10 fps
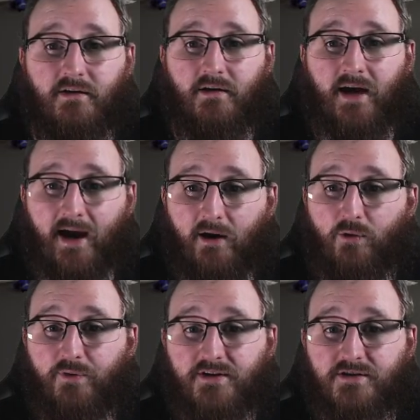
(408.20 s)
How
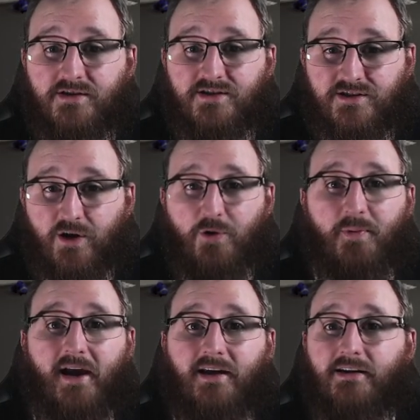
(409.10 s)
have we done so
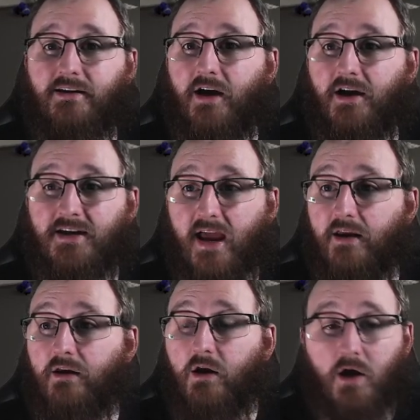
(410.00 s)
badly?
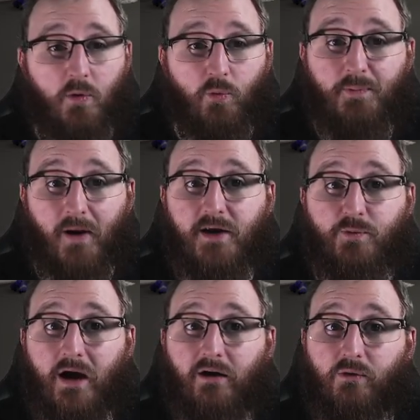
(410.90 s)
Again, we played
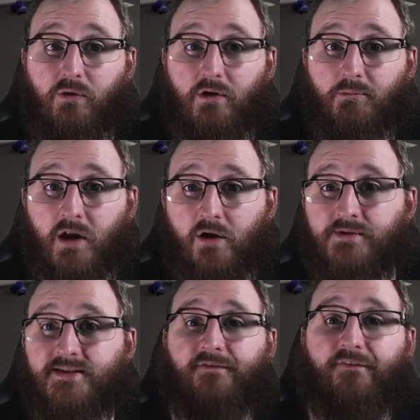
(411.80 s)
well. Malone
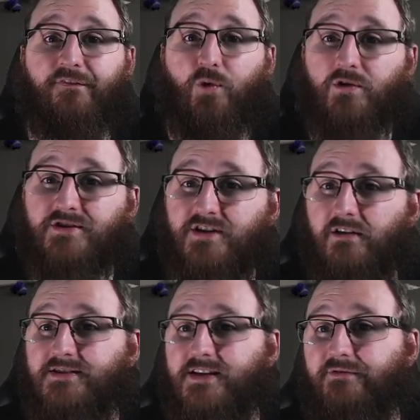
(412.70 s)
7 4,
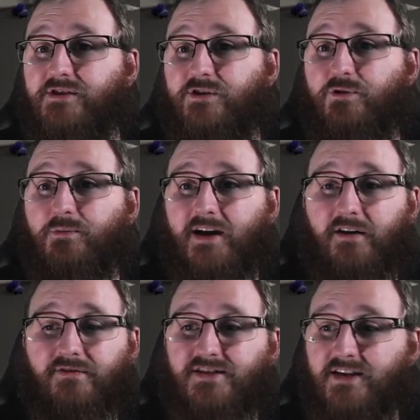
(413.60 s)
Searle 7 2,
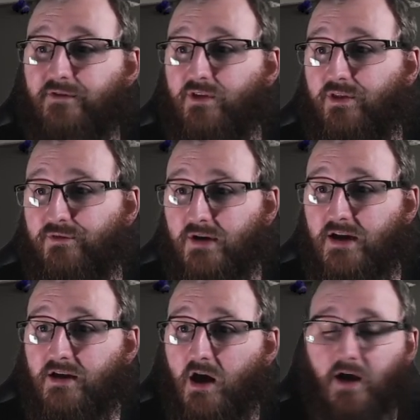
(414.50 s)
McAnuff 7 3.